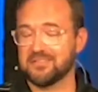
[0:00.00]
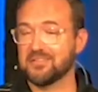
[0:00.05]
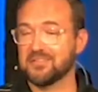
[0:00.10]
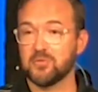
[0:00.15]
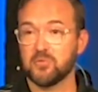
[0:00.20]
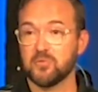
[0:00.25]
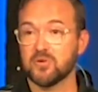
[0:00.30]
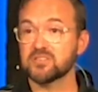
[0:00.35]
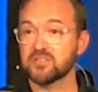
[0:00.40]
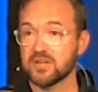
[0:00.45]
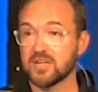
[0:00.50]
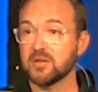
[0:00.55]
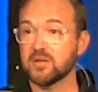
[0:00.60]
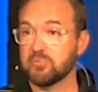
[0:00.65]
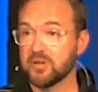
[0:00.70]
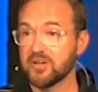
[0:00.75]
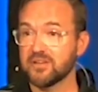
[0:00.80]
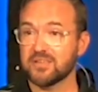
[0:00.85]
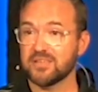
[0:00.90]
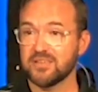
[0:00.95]
Wasn't I a
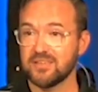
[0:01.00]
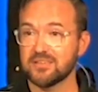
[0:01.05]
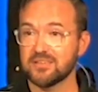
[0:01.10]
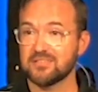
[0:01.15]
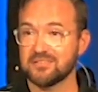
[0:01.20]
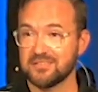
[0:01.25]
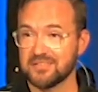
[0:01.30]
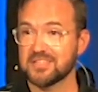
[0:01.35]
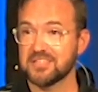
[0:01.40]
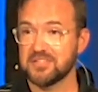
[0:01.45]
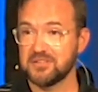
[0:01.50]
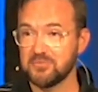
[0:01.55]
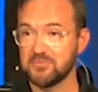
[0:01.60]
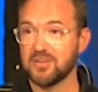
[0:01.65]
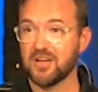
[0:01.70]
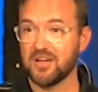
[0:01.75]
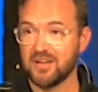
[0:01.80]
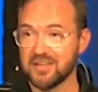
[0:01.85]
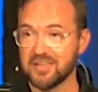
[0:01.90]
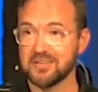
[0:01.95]
punk kid? Can you
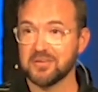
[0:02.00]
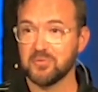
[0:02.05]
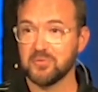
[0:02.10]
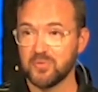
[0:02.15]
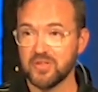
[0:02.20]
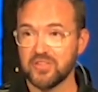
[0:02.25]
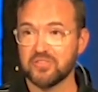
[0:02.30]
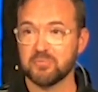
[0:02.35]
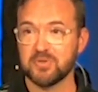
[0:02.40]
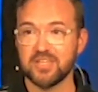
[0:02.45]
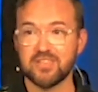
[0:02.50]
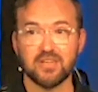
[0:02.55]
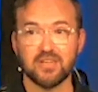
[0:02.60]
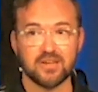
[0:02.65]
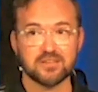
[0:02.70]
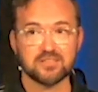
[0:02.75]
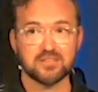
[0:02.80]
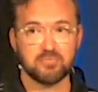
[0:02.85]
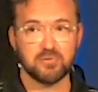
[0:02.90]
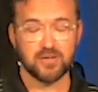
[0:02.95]
nod with me that I
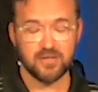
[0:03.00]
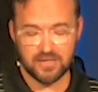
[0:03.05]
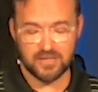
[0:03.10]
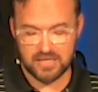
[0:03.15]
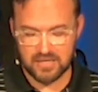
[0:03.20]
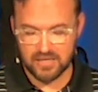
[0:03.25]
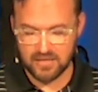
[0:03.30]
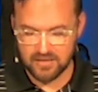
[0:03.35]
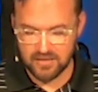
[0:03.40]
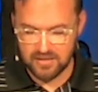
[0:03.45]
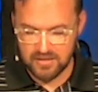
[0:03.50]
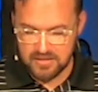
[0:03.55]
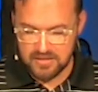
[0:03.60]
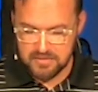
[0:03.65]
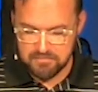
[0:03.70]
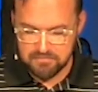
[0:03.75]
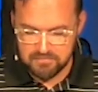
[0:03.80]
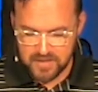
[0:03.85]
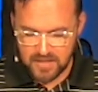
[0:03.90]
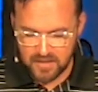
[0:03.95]
was a punk kid?
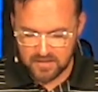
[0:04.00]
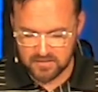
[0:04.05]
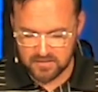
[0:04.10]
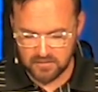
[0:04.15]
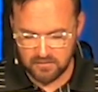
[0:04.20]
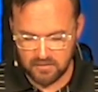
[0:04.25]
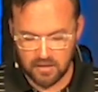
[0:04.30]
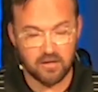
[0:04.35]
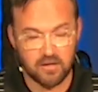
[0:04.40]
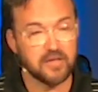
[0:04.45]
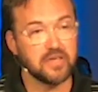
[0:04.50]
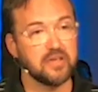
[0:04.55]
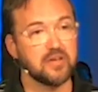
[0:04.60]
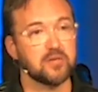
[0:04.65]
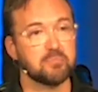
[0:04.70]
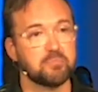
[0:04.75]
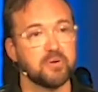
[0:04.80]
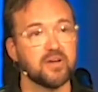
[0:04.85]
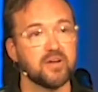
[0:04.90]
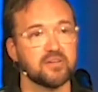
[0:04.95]
I was a
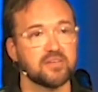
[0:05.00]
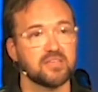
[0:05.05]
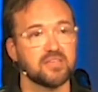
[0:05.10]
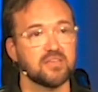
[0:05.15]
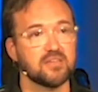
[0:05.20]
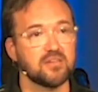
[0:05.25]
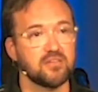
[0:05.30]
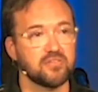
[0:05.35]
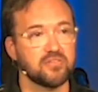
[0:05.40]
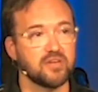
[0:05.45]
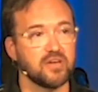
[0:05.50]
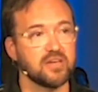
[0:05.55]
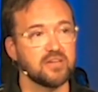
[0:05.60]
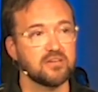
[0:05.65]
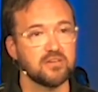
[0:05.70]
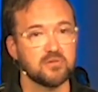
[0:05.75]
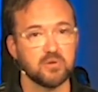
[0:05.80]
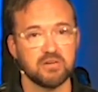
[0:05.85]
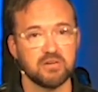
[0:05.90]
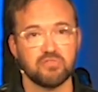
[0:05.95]
long-haired punk kid who thought he
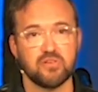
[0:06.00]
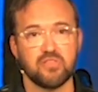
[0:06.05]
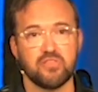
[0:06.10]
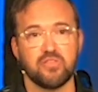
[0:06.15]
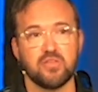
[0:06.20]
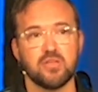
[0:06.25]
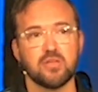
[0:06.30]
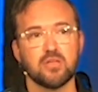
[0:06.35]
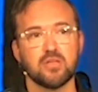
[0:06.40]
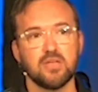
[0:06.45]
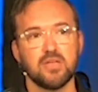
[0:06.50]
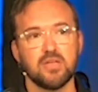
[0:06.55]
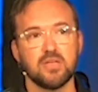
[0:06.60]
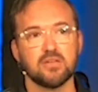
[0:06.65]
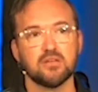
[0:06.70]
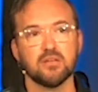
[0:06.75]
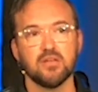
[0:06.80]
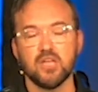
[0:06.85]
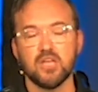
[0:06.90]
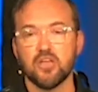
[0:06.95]
knew everything,
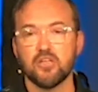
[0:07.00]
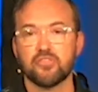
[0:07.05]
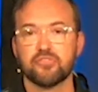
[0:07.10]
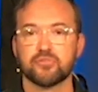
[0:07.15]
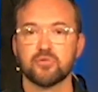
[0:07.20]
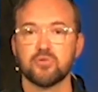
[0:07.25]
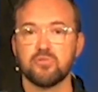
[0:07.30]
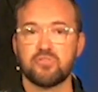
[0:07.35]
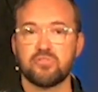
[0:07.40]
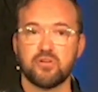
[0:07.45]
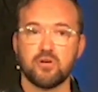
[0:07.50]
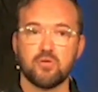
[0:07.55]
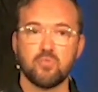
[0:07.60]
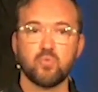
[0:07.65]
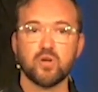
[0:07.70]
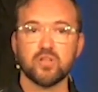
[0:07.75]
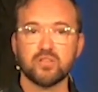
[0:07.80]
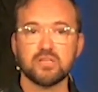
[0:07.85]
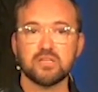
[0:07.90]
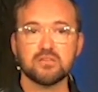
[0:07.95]
and through their
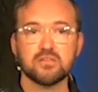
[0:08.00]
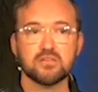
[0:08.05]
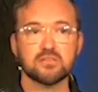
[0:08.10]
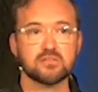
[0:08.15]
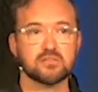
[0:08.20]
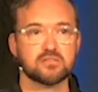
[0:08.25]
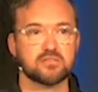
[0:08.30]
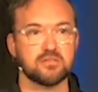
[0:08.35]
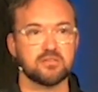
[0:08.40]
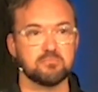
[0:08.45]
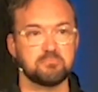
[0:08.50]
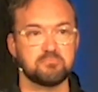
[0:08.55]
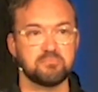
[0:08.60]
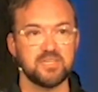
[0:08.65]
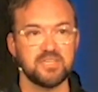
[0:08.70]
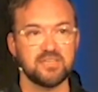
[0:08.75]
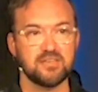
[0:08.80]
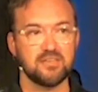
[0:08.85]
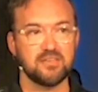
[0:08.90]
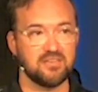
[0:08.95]
willingness to
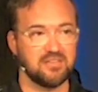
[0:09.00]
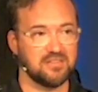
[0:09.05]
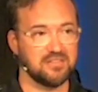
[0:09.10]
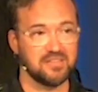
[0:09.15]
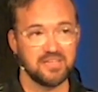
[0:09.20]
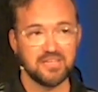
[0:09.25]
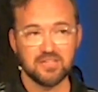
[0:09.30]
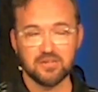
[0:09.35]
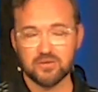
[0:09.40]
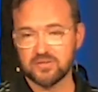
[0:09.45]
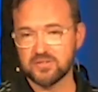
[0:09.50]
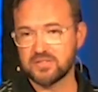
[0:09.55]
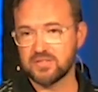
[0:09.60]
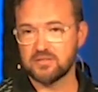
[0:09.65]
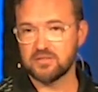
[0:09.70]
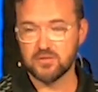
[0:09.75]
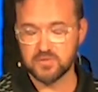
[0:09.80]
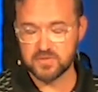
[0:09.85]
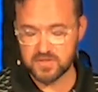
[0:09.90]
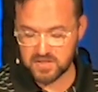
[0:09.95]
be leaders in
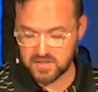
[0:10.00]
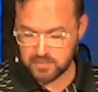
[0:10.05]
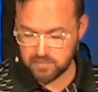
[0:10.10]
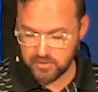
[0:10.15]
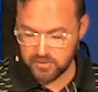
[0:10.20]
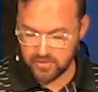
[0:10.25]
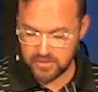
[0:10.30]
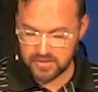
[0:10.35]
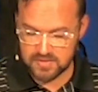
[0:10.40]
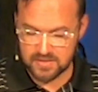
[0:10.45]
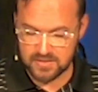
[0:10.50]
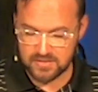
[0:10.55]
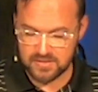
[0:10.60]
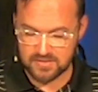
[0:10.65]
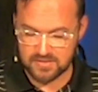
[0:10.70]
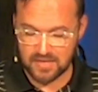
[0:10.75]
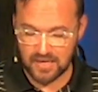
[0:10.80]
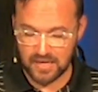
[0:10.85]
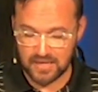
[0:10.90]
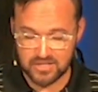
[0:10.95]
those experiences,
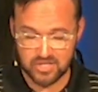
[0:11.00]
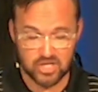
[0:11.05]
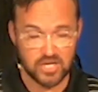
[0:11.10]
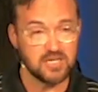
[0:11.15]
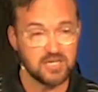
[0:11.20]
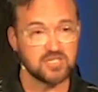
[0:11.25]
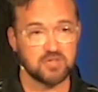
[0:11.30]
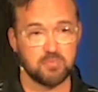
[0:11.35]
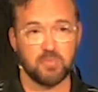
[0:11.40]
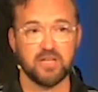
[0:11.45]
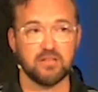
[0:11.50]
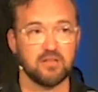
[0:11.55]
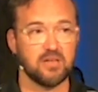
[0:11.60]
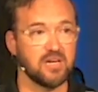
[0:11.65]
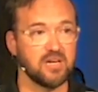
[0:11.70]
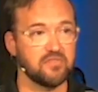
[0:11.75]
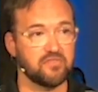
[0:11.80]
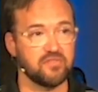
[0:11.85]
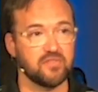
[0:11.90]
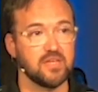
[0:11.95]
God changed my
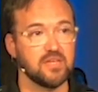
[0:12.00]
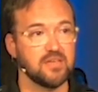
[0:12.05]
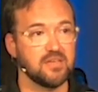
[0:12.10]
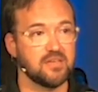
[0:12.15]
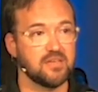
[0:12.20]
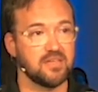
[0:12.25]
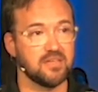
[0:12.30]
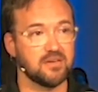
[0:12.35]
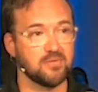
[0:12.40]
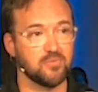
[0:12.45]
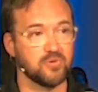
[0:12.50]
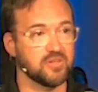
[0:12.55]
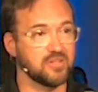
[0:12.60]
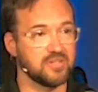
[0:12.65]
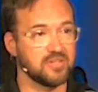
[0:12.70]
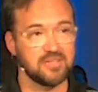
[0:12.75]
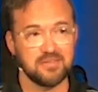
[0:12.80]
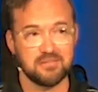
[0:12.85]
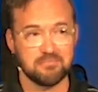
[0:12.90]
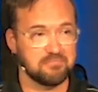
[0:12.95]
life in
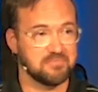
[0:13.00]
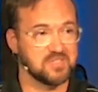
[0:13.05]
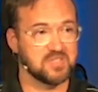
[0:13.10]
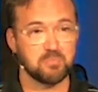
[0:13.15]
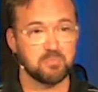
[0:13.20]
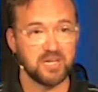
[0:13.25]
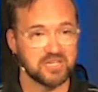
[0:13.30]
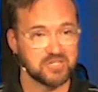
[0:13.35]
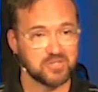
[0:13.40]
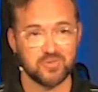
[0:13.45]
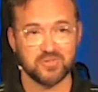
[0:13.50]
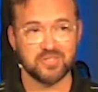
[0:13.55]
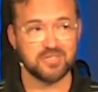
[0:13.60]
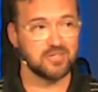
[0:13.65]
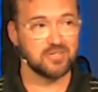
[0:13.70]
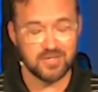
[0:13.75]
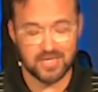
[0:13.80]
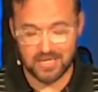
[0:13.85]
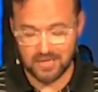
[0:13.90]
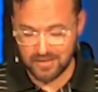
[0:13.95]
really special and
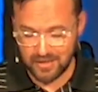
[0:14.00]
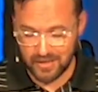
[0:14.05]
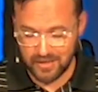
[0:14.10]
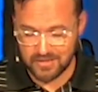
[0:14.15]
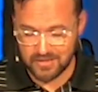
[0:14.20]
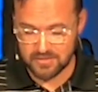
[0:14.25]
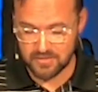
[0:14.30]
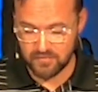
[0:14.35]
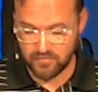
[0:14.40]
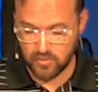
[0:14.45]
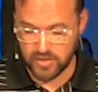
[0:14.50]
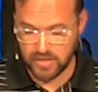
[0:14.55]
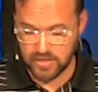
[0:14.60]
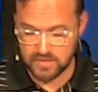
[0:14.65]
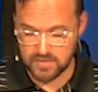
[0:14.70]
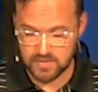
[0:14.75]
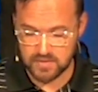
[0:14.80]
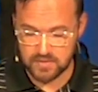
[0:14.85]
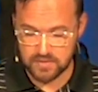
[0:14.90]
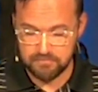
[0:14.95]
unique kinds of
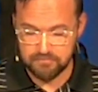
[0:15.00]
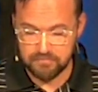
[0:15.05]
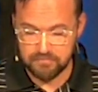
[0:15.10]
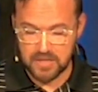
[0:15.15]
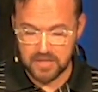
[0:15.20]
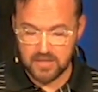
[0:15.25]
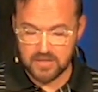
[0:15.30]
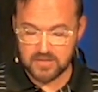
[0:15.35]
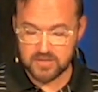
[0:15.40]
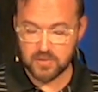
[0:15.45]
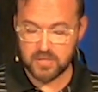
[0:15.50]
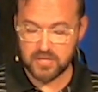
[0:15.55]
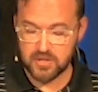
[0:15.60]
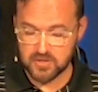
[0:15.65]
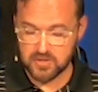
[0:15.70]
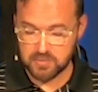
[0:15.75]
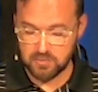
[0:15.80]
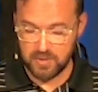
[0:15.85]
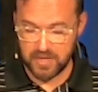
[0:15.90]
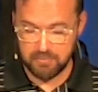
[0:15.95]
ways. So
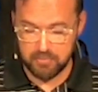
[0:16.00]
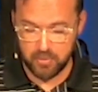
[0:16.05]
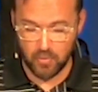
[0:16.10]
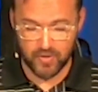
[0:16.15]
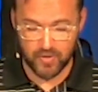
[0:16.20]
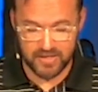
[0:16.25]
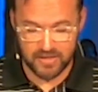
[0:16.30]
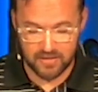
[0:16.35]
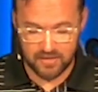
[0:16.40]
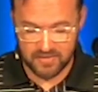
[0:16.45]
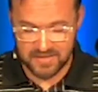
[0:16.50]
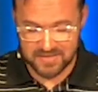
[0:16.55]
here's my point.